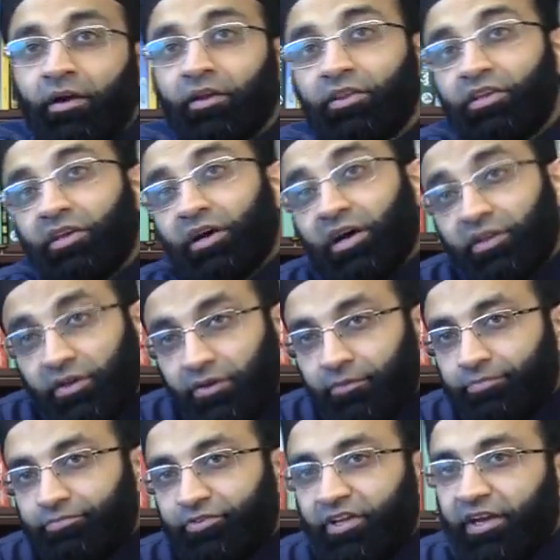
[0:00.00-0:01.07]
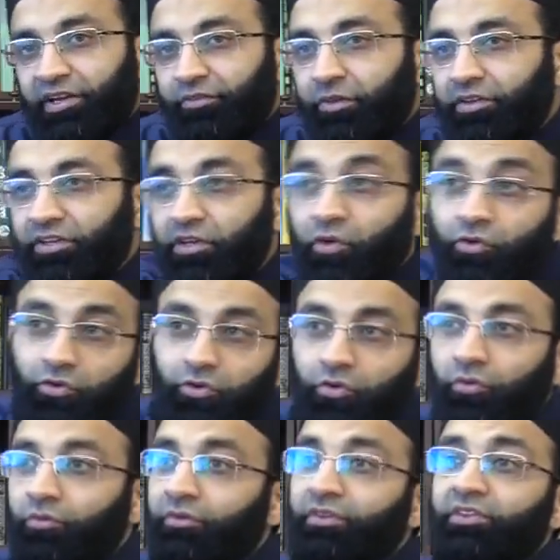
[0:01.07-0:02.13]
Uh, the other side will say, no, no,
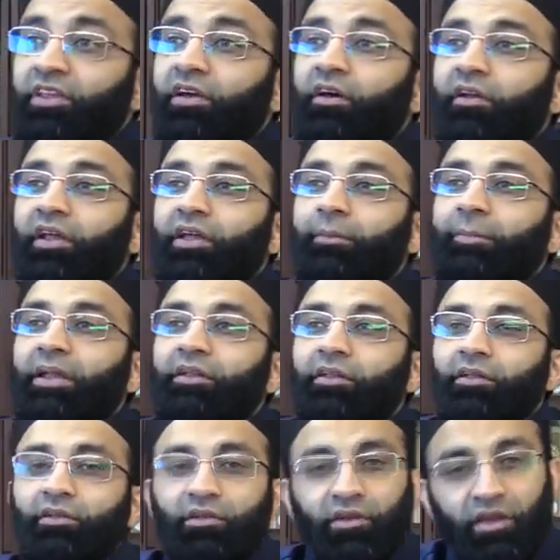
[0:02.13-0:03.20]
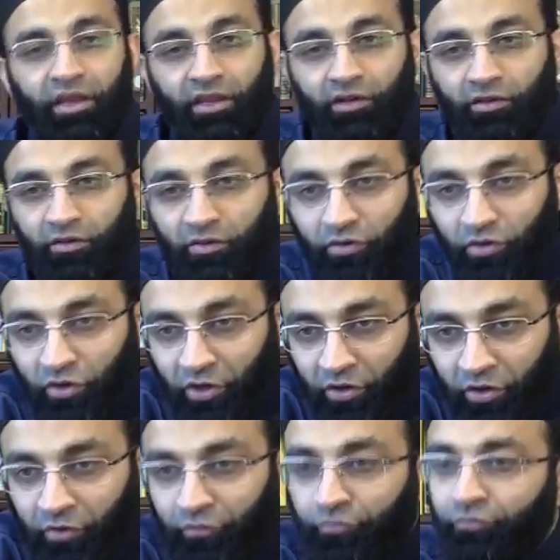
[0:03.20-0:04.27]
no, they are recommending, and
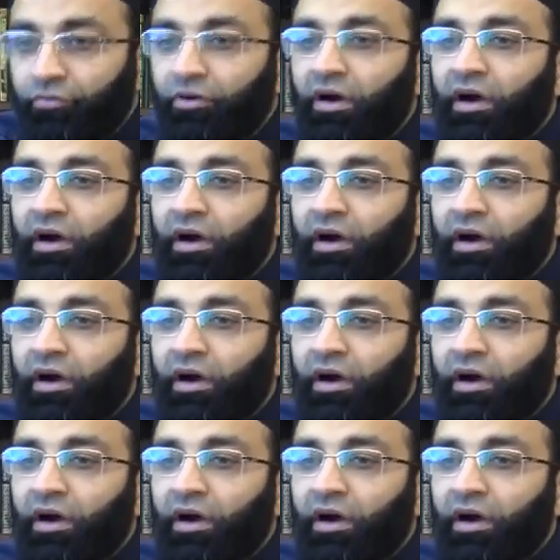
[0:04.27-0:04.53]
uh,